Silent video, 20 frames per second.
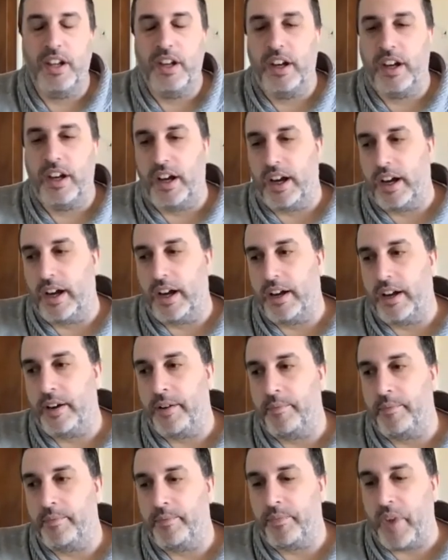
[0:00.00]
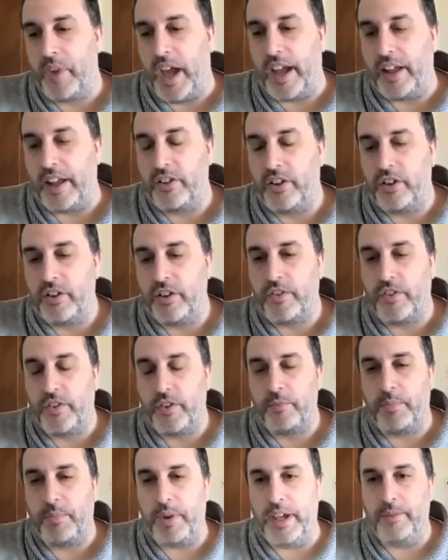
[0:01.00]
I look
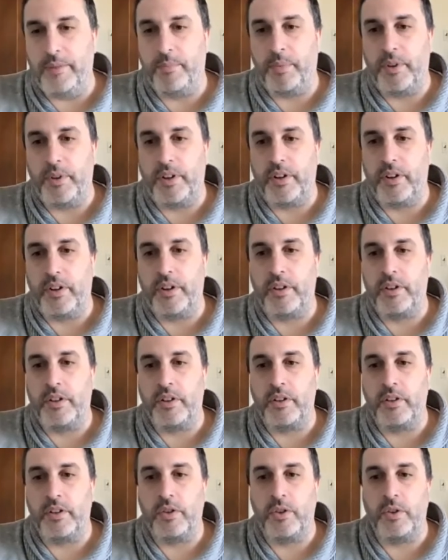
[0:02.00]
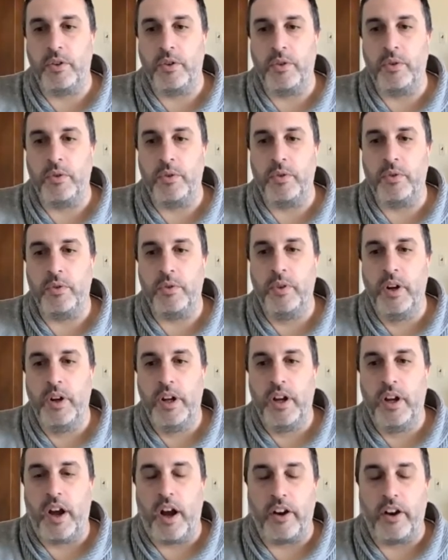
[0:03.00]
for people who
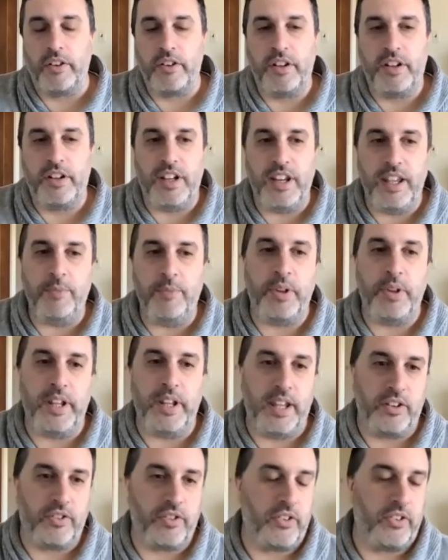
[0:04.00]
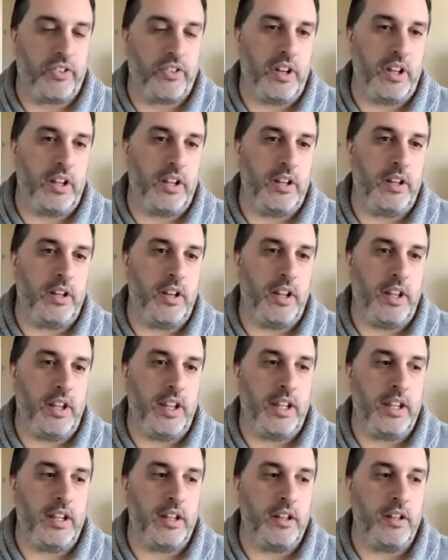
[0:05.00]
are deeply interested
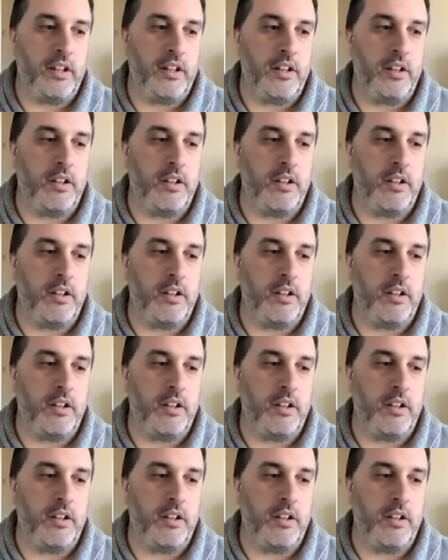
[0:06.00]
in